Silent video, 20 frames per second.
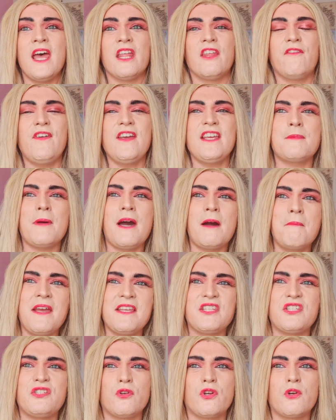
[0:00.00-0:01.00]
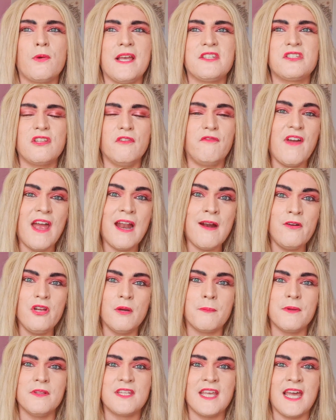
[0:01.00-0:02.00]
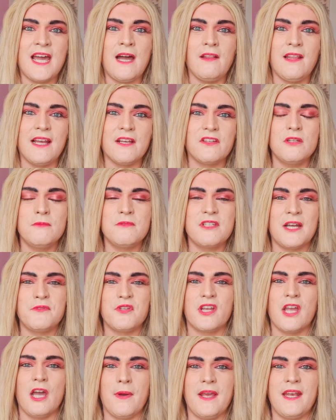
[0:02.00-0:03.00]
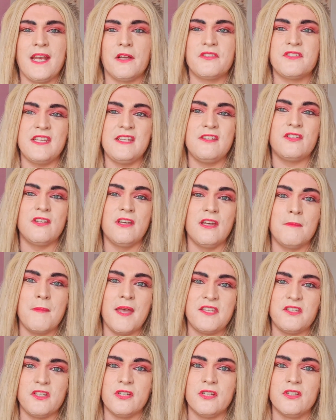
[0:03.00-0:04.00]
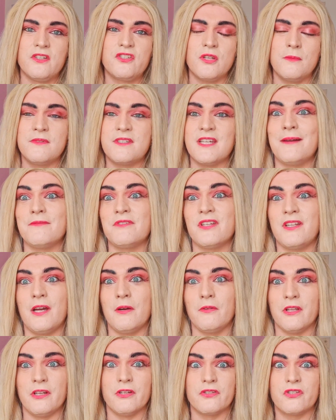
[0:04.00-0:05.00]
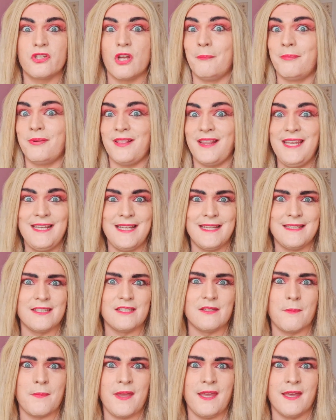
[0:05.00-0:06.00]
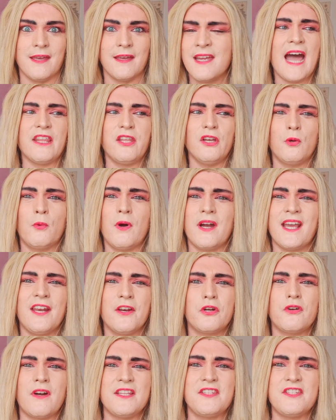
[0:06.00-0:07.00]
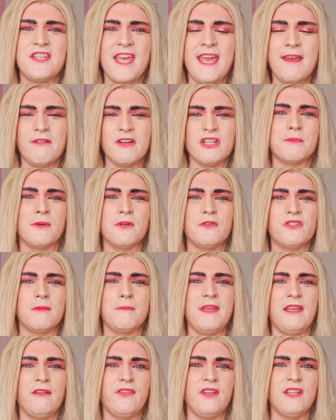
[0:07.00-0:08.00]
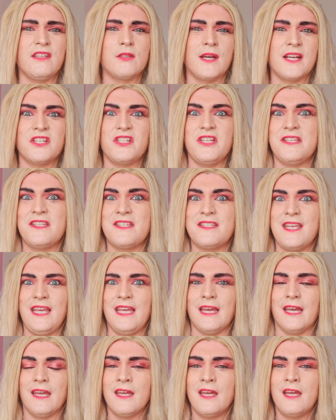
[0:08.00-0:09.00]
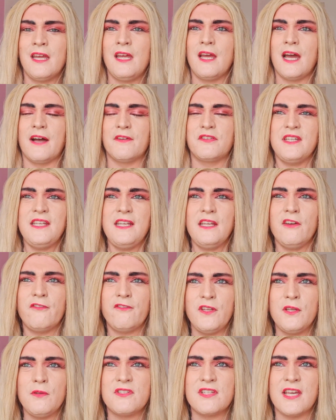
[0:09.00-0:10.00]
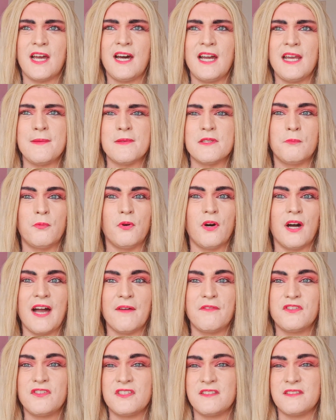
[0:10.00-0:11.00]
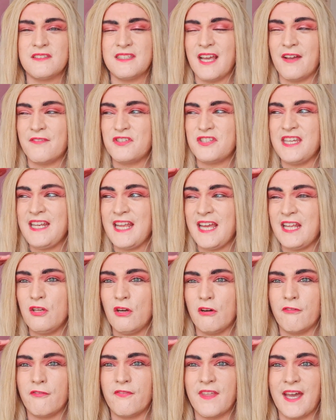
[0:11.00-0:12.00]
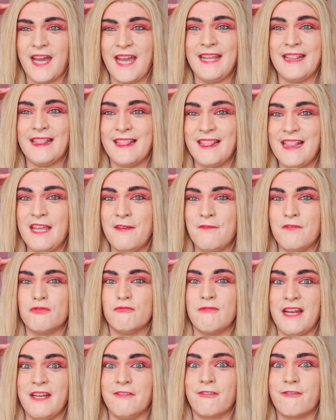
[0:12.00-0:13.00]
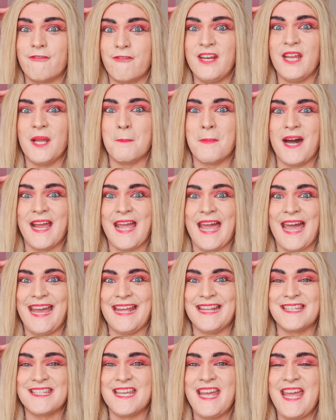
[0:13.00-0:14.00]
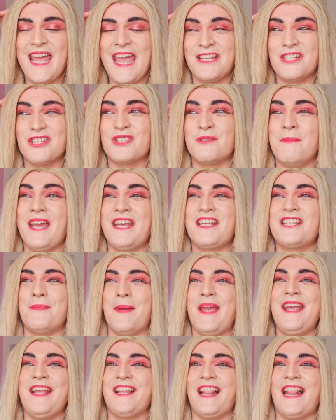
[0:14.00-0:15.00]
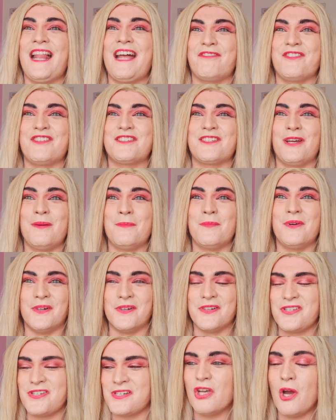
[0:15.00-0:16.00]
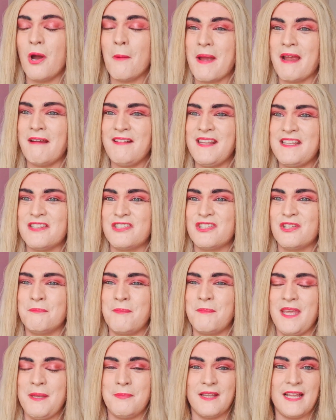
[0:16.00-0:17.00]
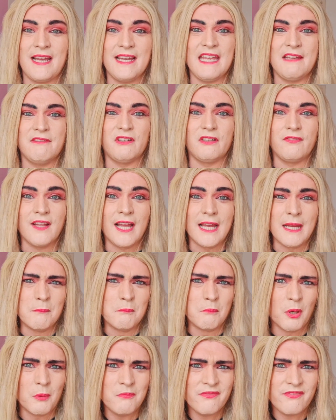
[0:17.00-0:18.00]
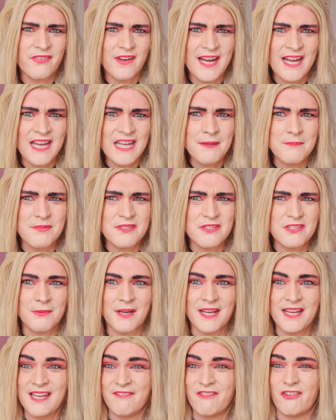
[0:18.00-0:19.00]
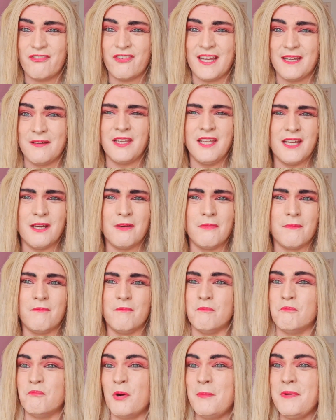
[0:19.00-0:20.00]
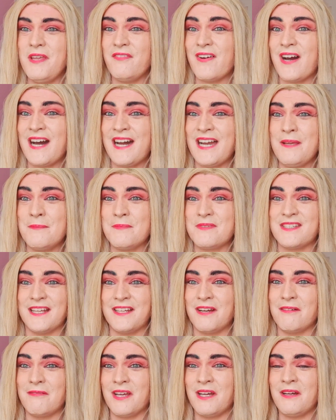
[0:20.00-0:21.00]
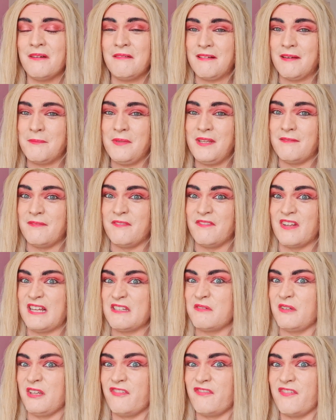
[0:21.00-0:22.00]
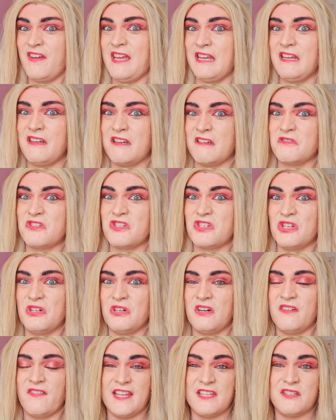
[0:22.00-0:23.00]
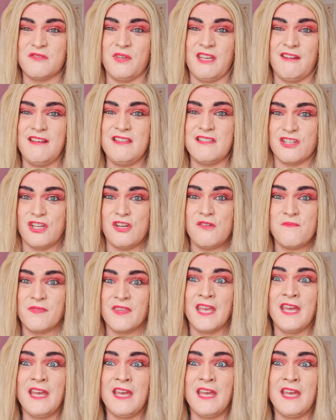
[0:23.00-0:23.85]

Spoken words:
The things about message requests are very up and down. Like sometimes I go in, I'll see certain messages. Sometimes I don't, they just completely disappear. I don't know what kind of criteria it's supposed to meet for you to actually see it. I've seen it a few times, but I've seen it enough that it lives rent free in my head. It just makes me laugh so much. So apparently to some people, I give off like mum vibes. Do I give off like, you know, mummy vibes? I don't know. I mean, if that's what you think, sure, if that's what you're into.